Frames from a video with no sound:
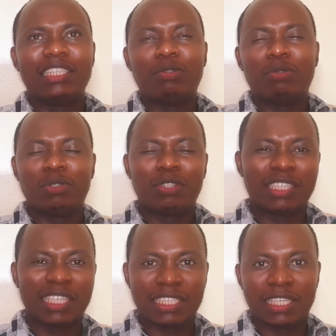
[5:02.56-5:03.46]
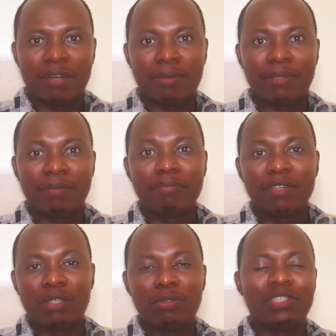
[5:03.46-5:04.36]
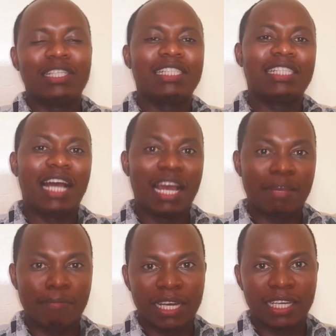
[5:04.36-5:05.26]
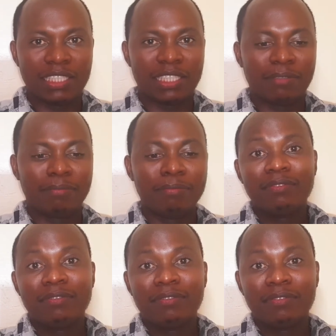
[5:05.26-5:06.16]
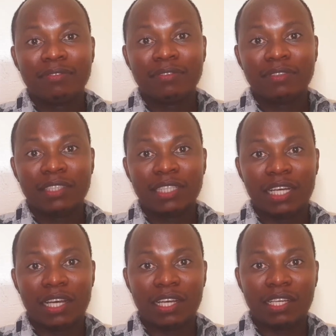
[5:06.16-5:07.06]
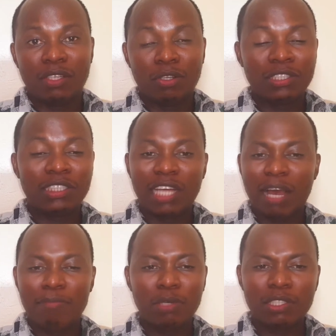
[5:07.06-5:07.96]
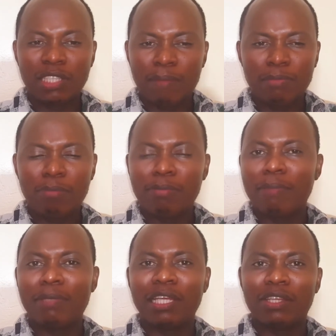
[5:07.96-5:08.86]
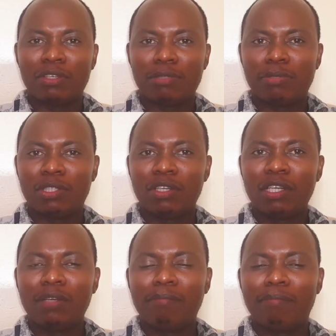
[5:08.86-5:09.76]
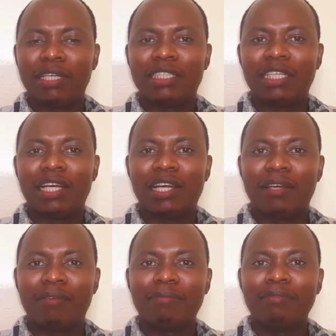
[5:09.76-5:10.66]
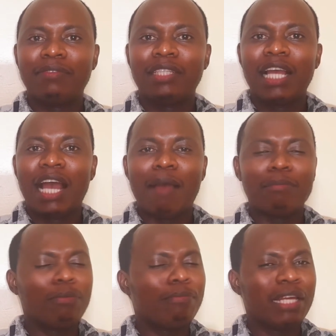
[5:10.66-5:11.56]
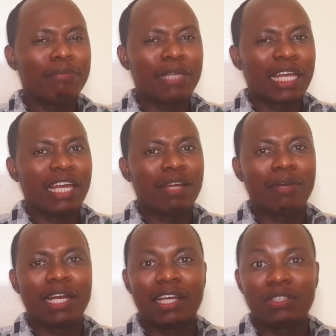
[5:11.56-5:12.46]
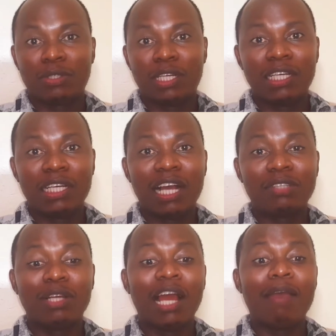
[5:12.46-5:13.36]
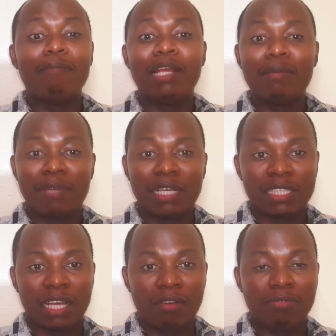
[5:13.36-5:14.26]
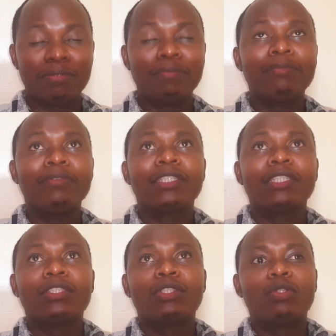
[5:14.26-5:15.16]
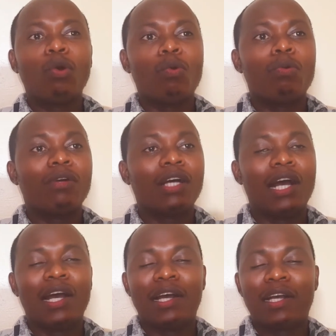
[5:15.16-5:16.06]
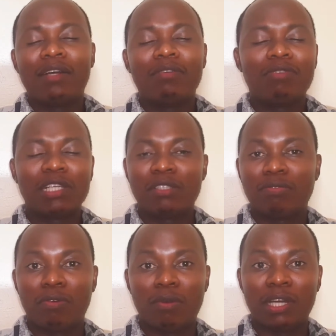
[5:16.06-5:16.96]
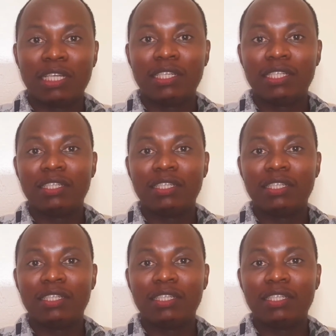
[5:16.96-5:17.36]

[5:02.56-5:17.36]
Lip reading: it was not getting away. It was just hibernating. I'm not blaming the hospital, but I'm not blaming anyone actually. Actually, I blame myself. So, fast forward